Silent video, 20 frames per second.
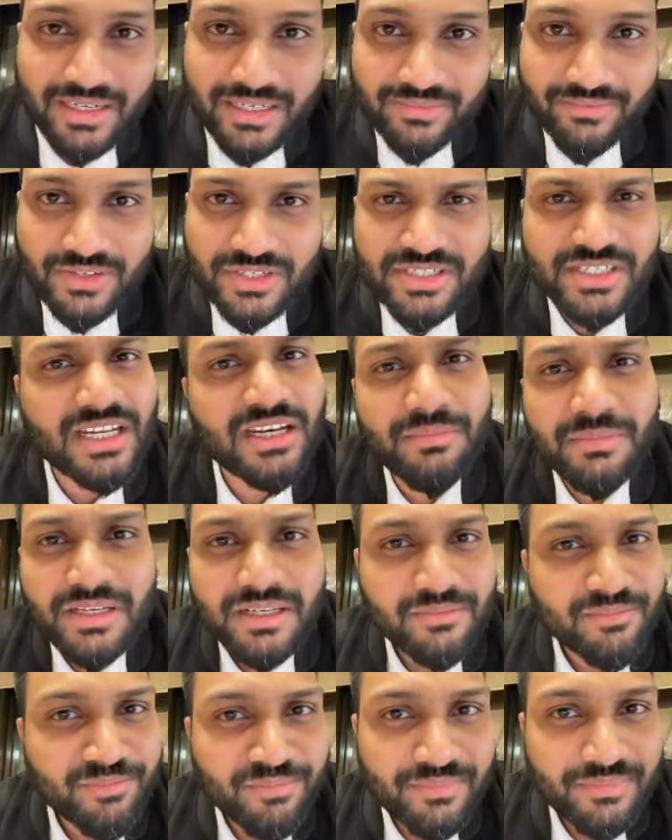language? Tell me
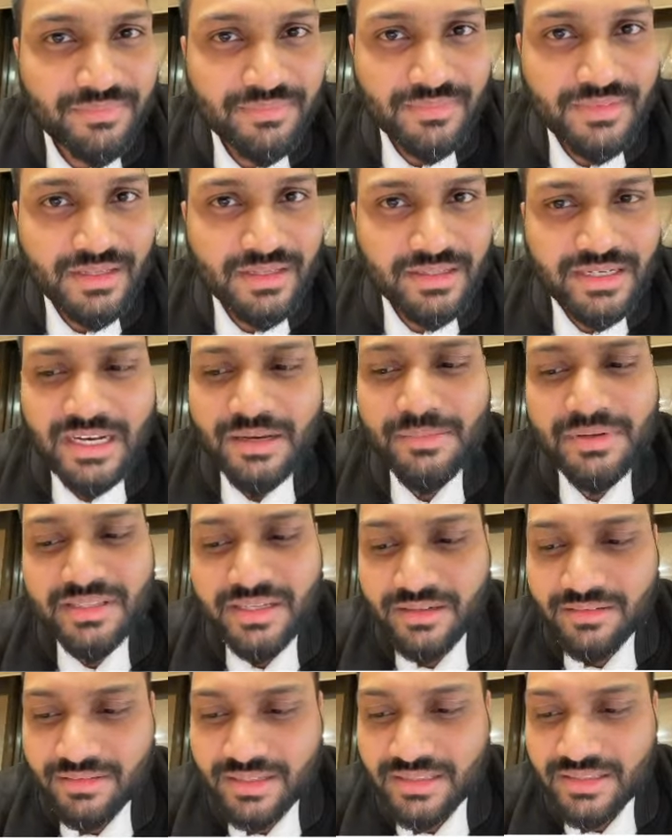
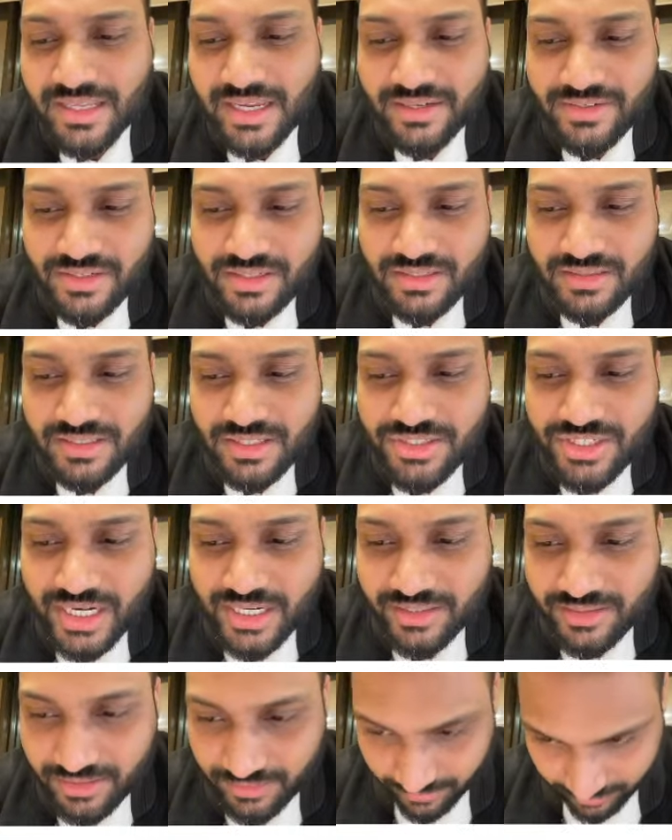that in the
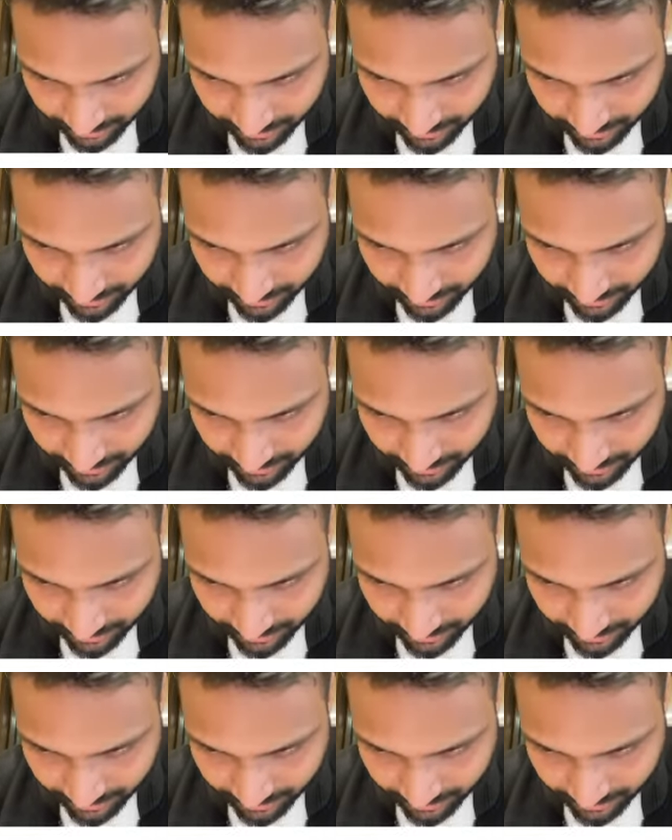chat.